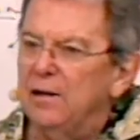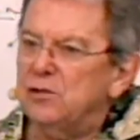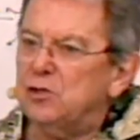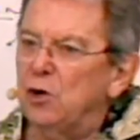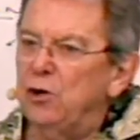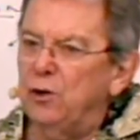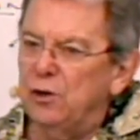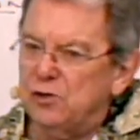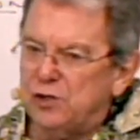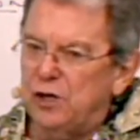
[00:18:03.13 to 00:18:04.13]
so you
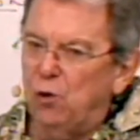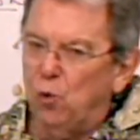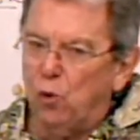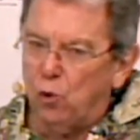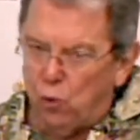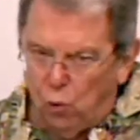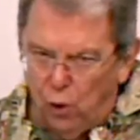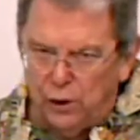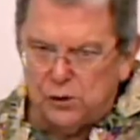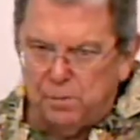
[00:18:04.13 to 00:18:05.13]
can see
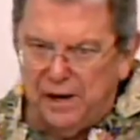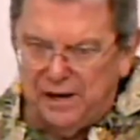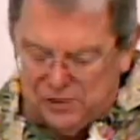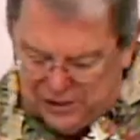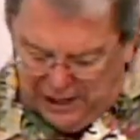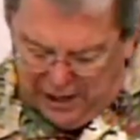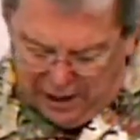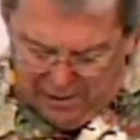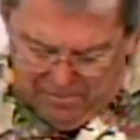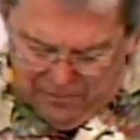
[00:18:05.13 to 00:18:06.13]
what's being
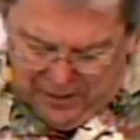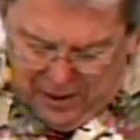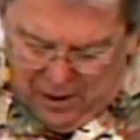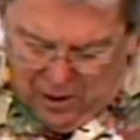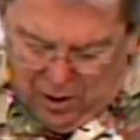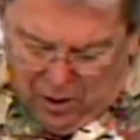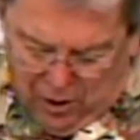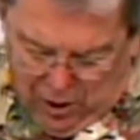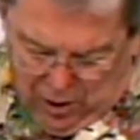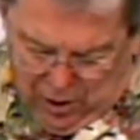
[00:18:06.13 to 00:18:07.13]
said.
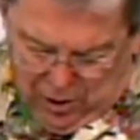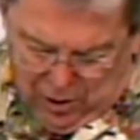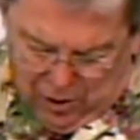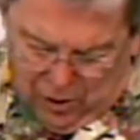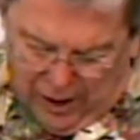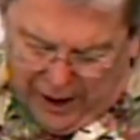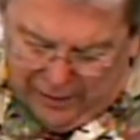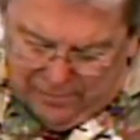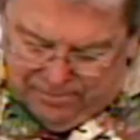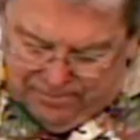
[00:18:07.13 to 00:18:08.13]
All right.
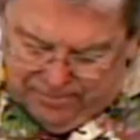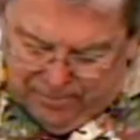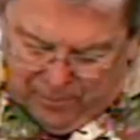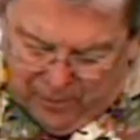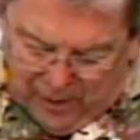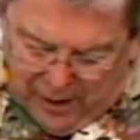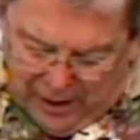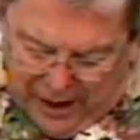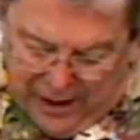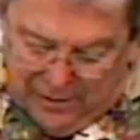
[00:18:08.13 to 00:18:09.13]

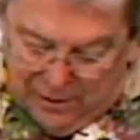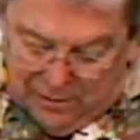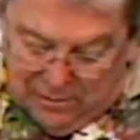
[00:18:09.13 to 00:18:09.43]
And